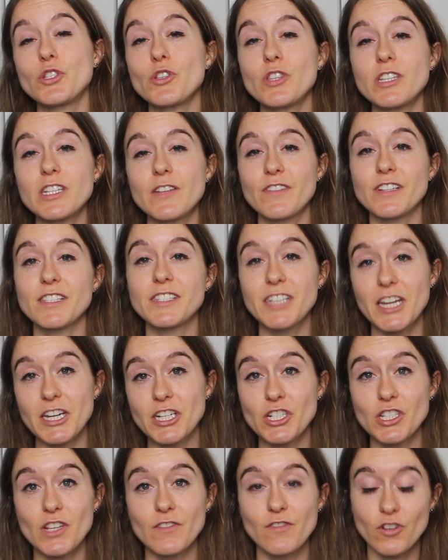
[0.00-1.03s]
you the different
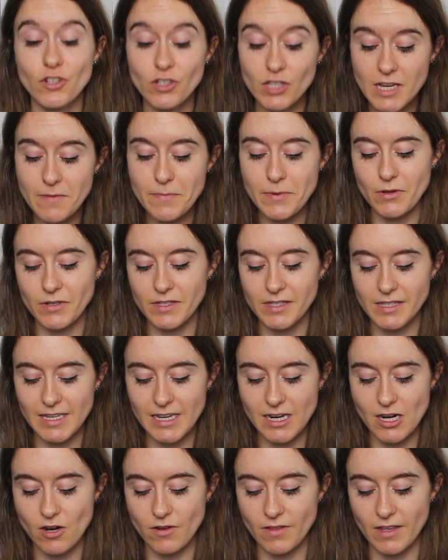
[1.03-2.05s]
stages of your sleep. You can see
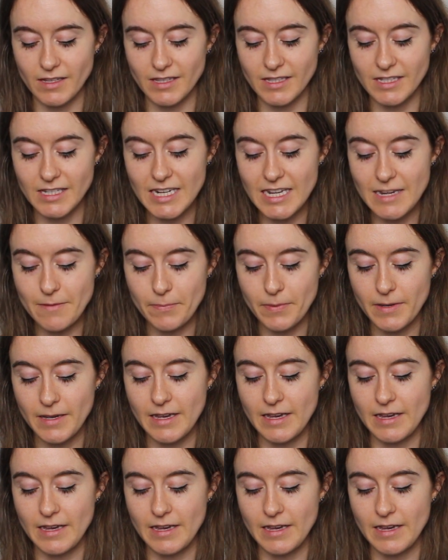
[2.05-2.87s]
here the deep,